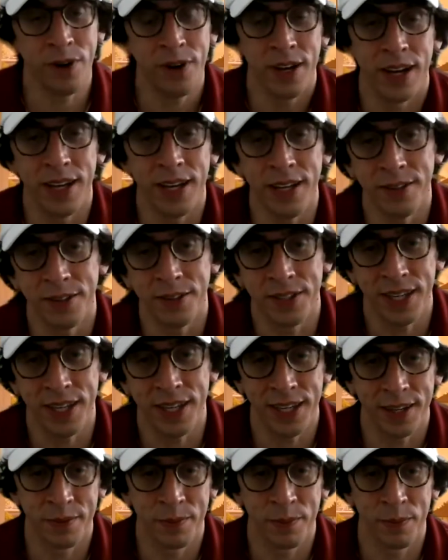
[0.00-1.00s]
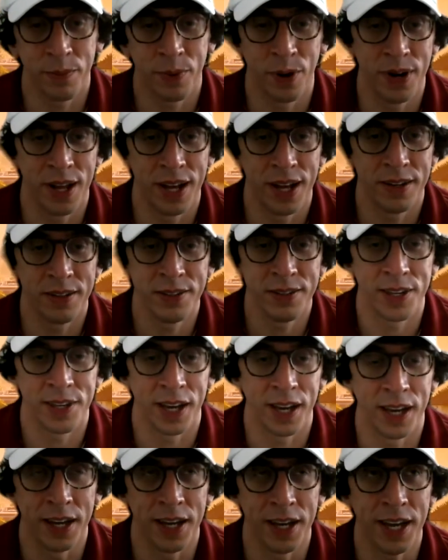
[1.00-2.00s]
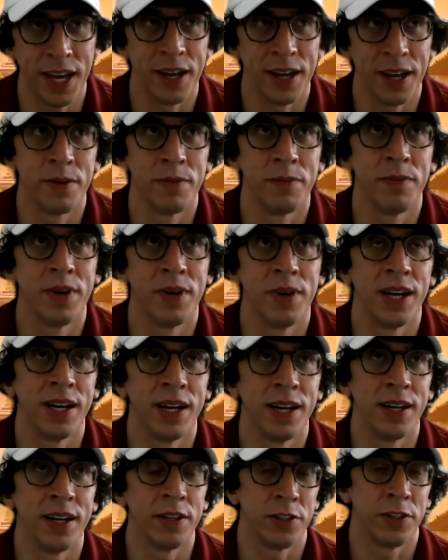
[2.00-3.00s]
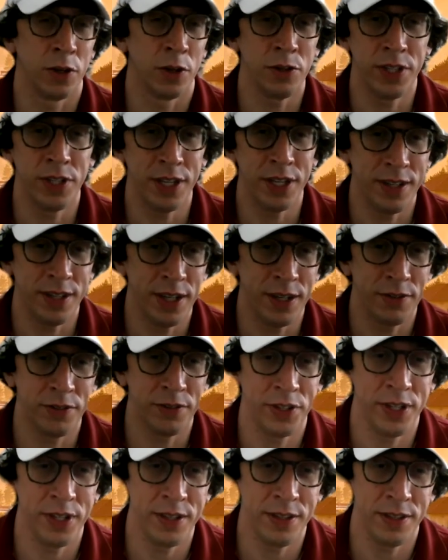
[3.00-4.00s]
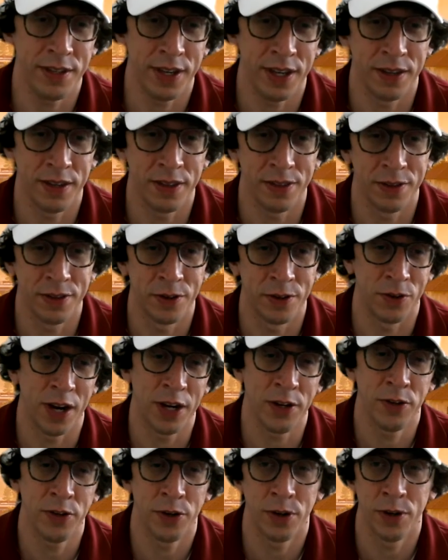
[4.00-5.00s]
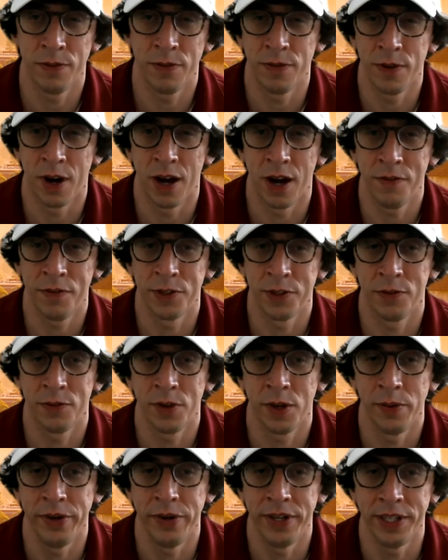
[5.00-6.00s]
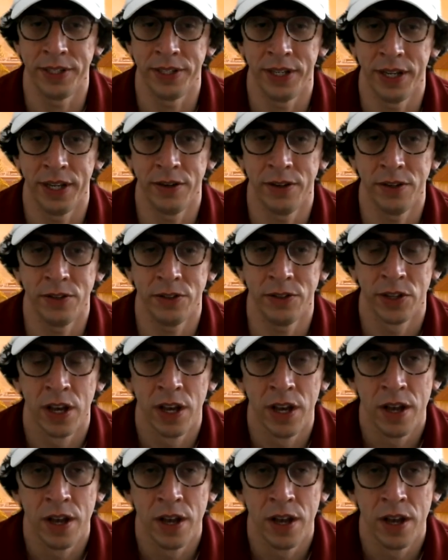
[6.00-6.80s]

I use he, him pronouns. I am an associate dean of students and the director of the Office of Community Standards.